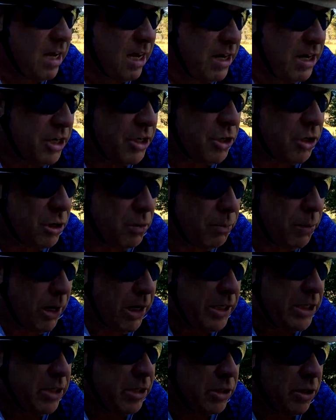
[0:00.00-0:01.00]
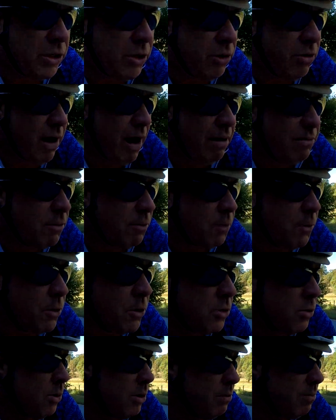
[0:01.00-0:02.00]
Initial impressions on the gravel for
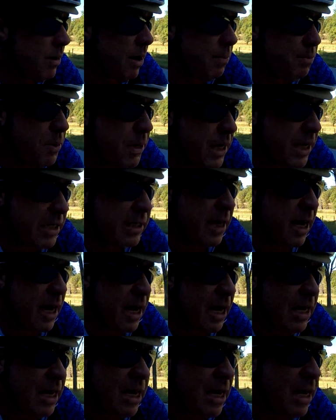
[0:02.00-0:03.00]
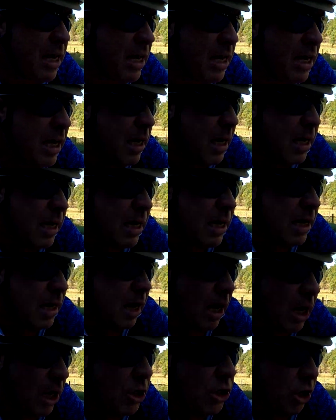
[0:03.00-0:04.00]
the 25 PSI,